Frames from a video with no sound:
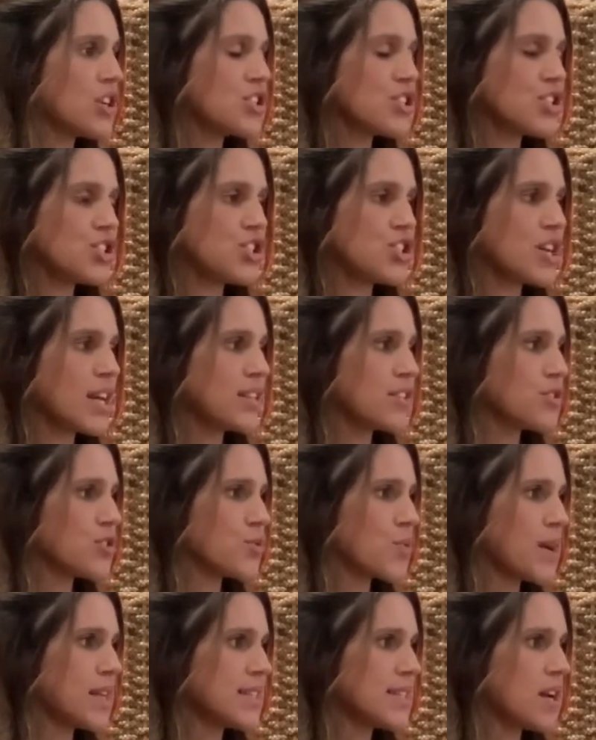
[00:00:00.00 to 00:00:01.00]
just gentle
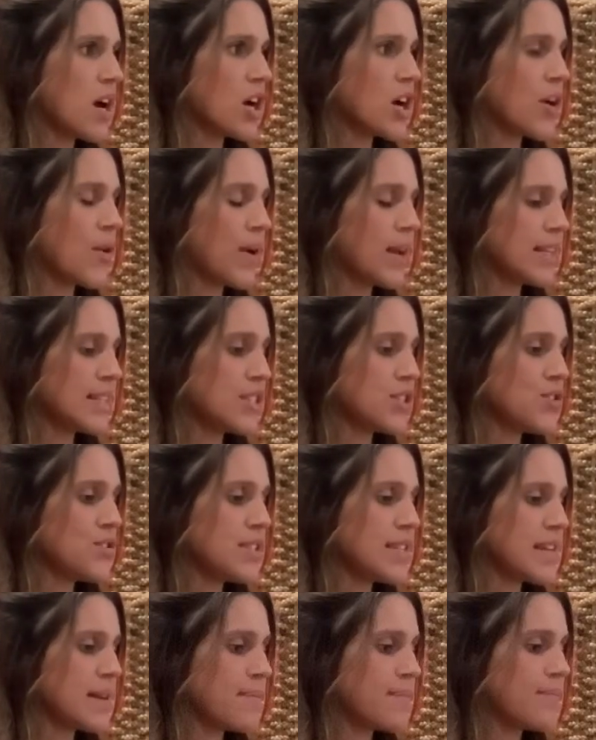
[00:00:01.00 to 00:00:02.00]
twist, not going too
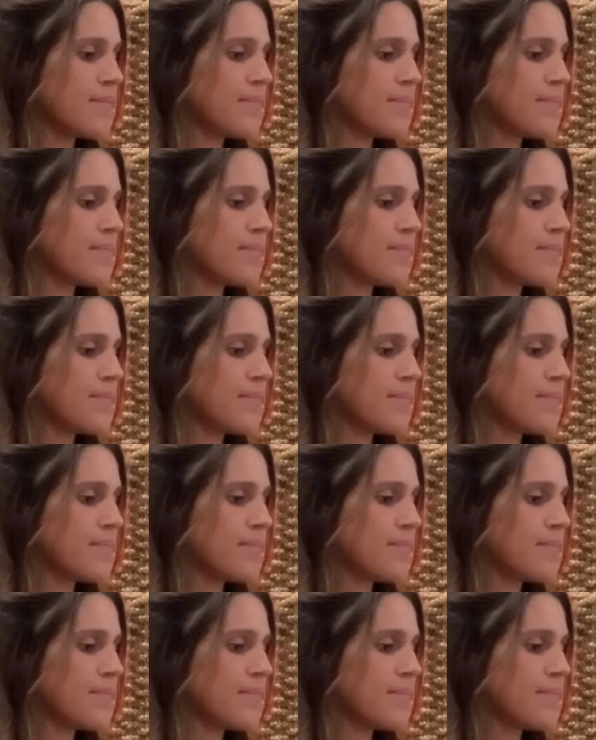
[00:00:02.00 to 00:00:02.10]
deep.